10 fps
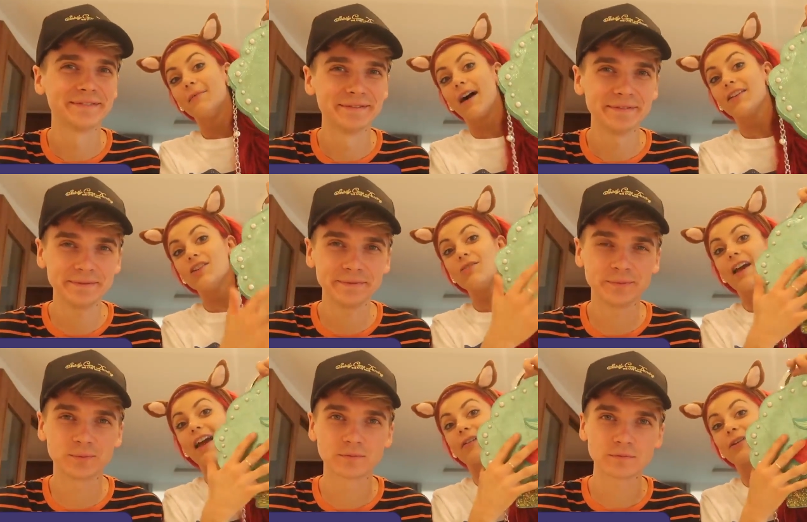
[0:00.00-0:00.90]
Speaker 1: my
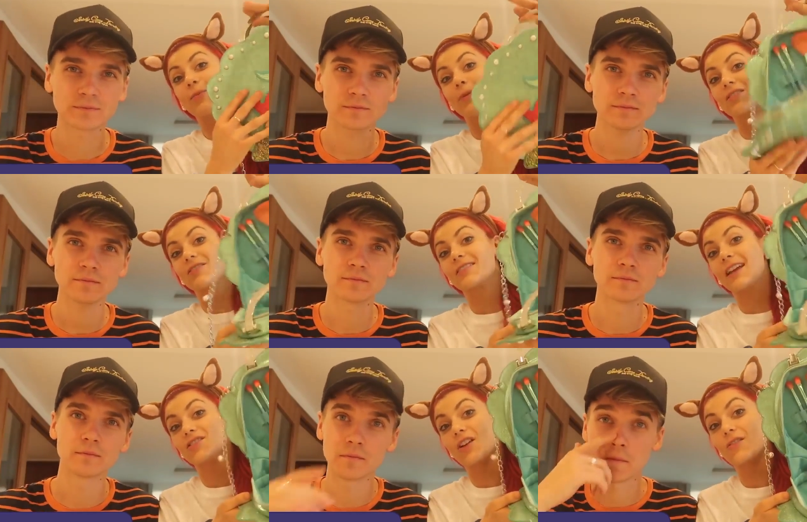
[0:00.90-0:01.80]
new aerial
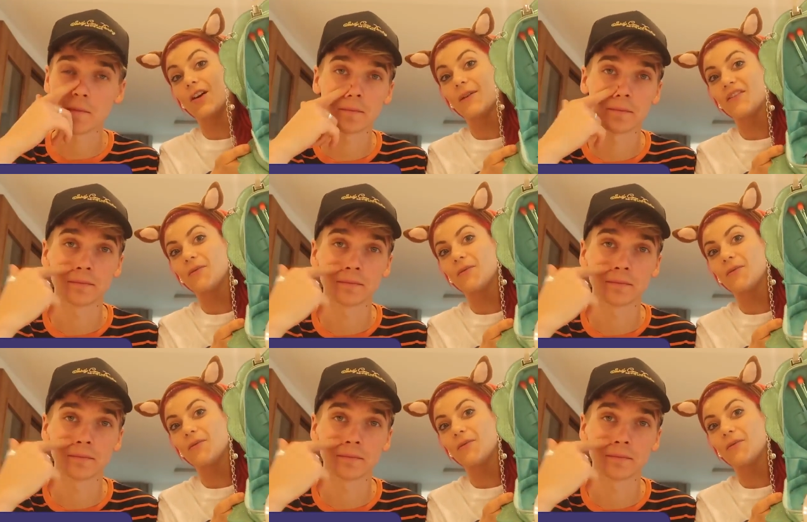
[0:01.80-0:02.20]
brushes that Joe got